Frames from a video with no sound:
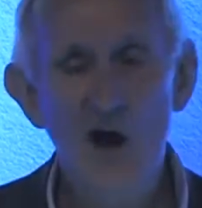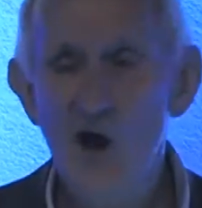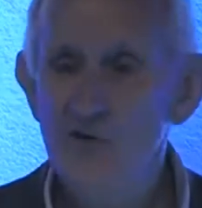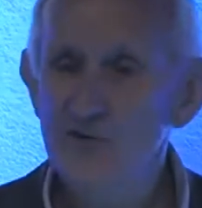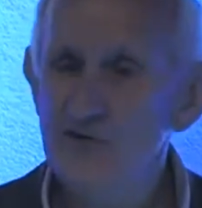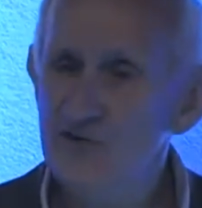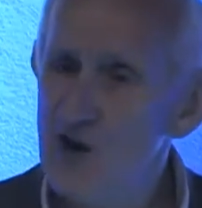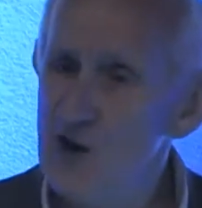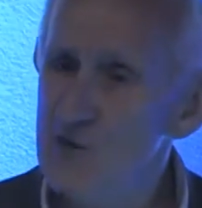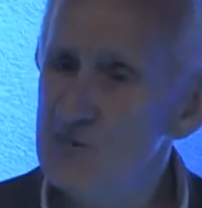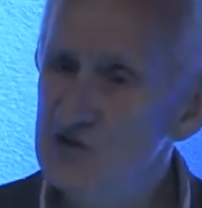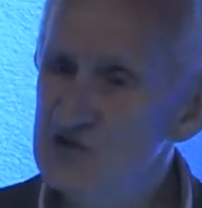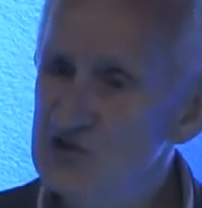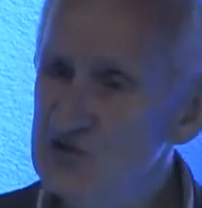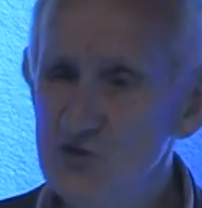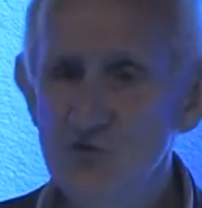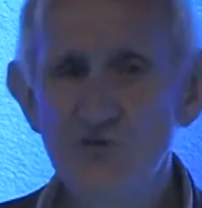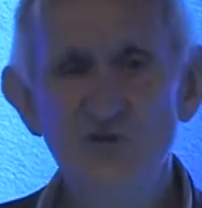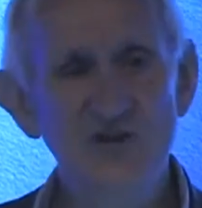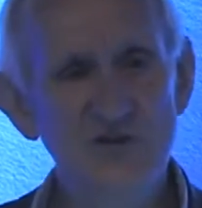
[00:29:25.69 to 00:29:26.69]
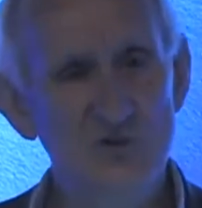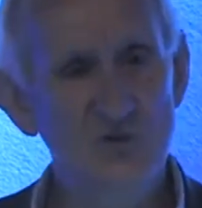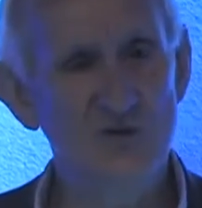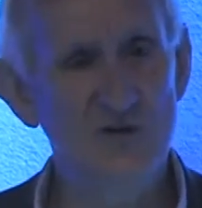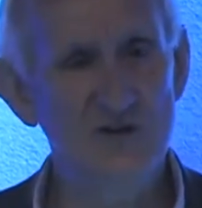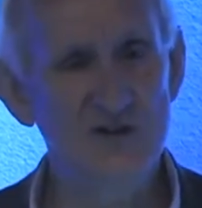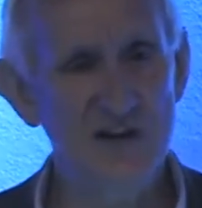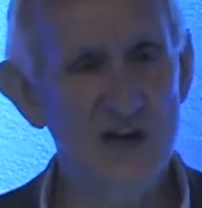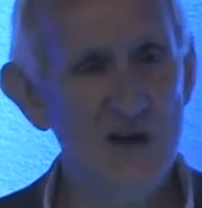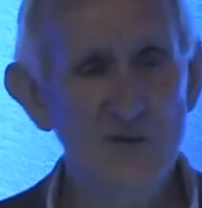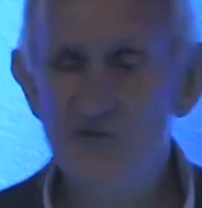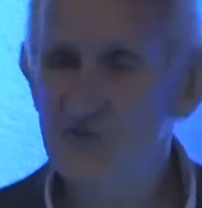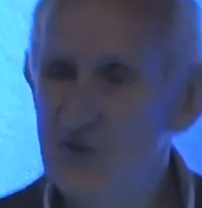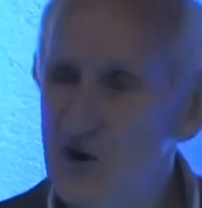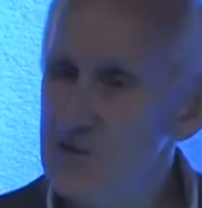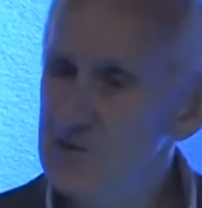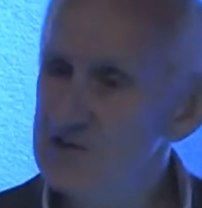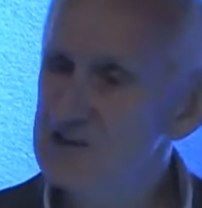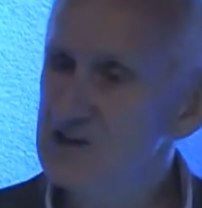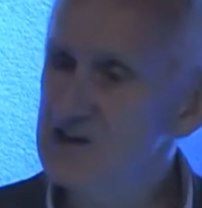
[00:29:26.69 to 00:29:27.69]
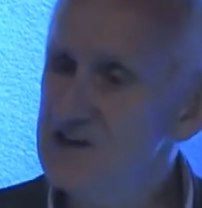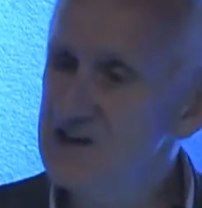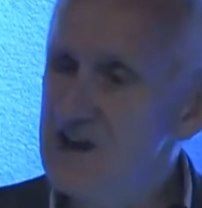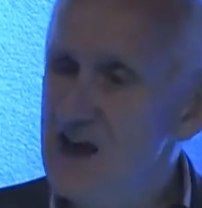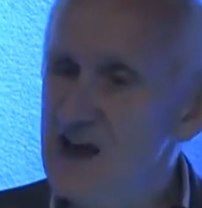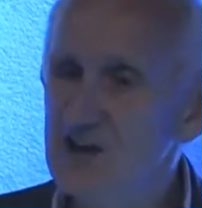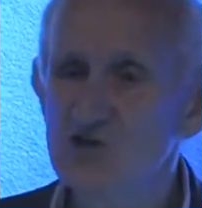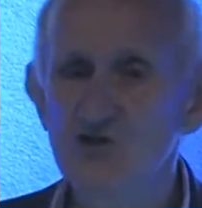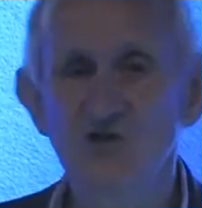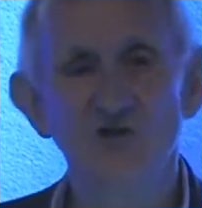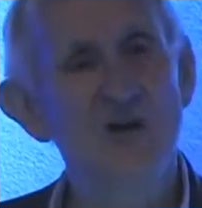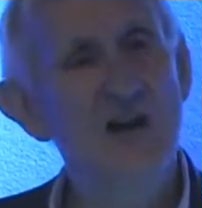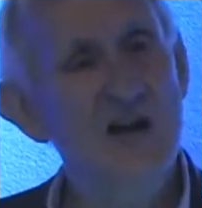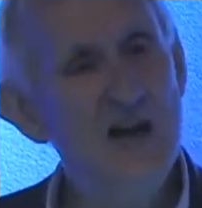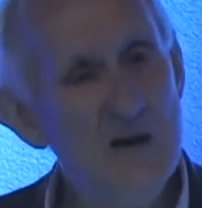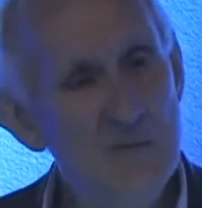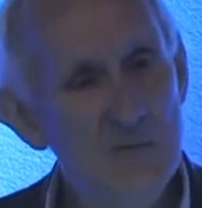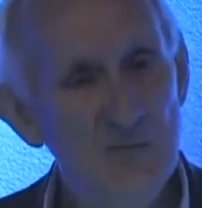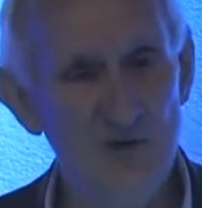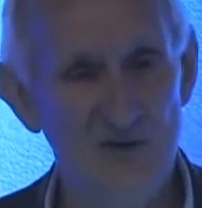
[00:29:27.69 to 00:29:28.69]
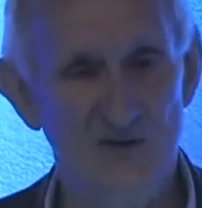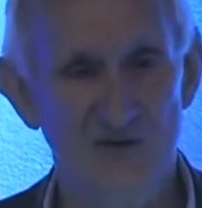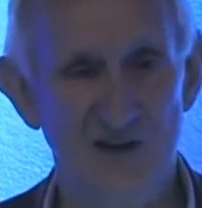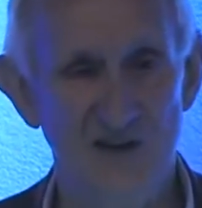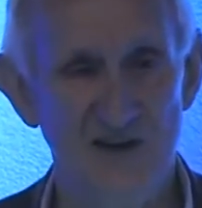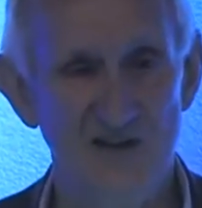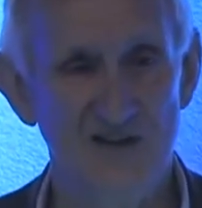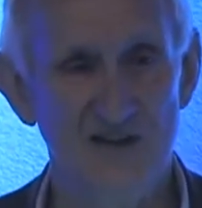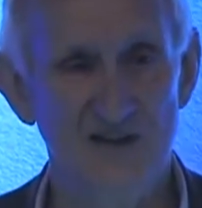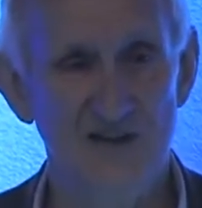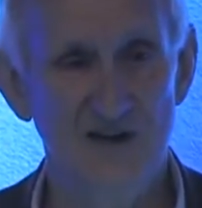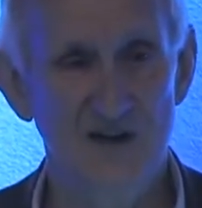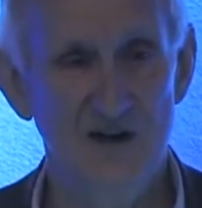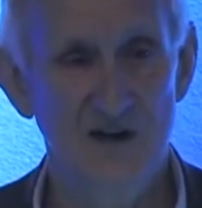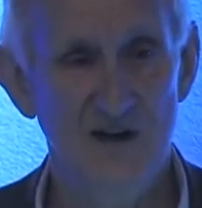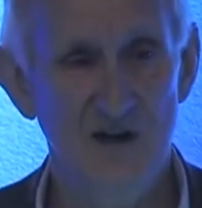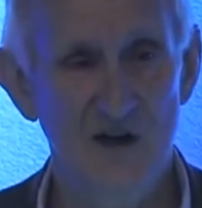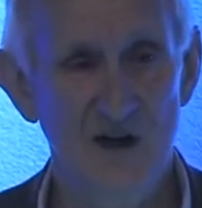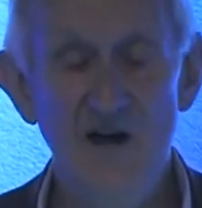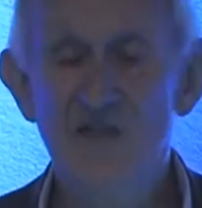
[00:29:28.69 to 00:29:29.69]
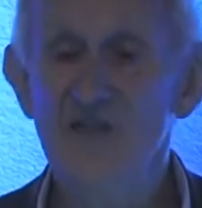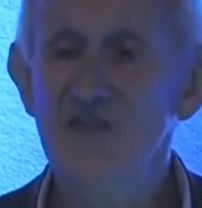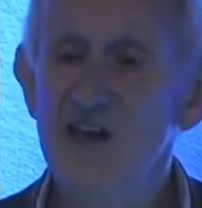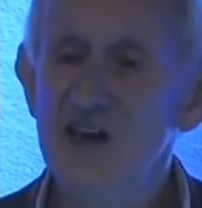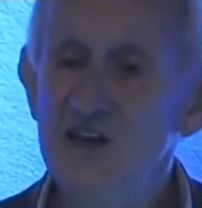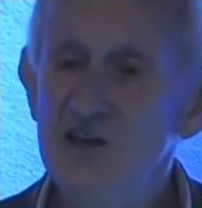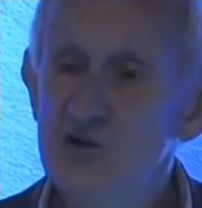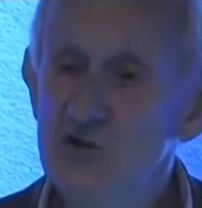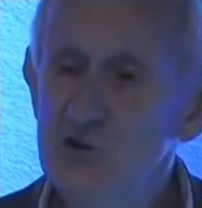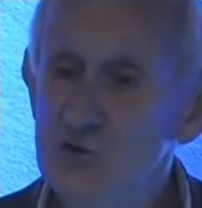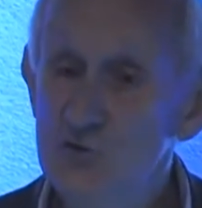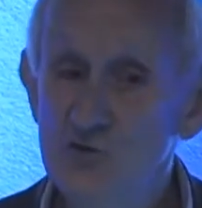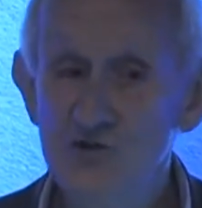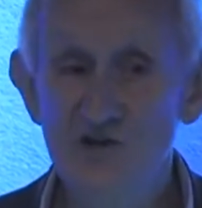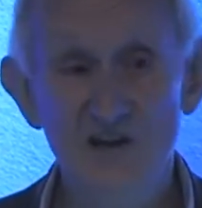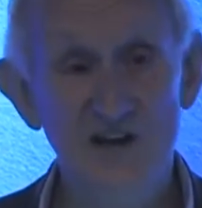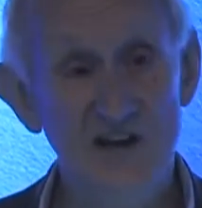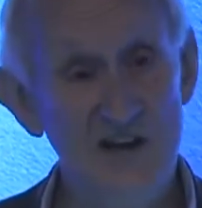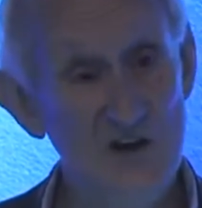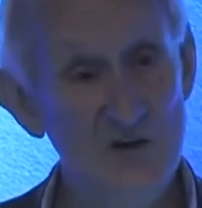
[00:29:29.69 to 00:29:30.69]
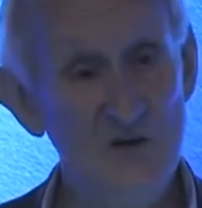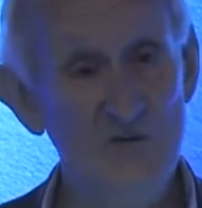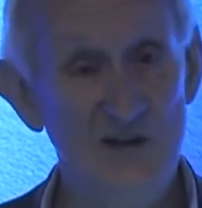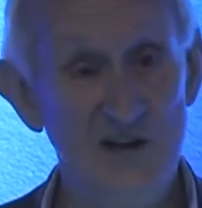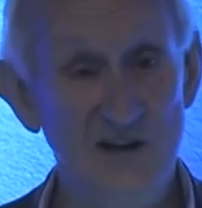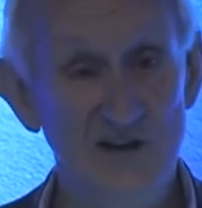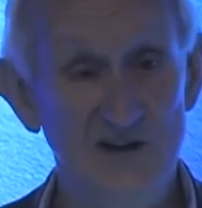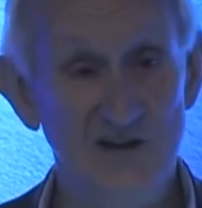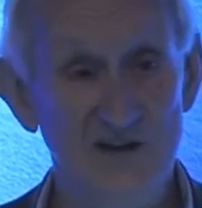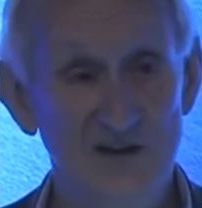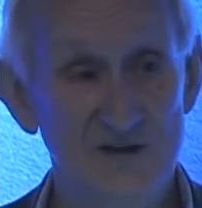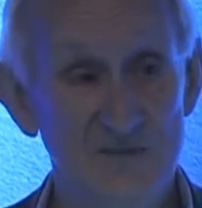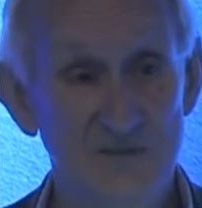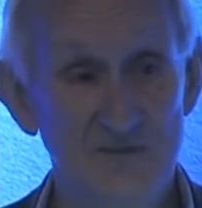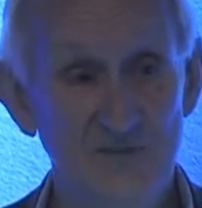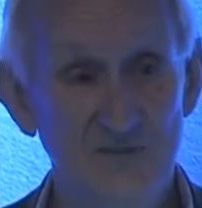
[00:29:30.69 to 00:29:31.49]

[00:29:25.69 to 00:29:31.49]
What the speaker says: Farmers do this all the time. Farmers are natural improvisers. They're user innovators.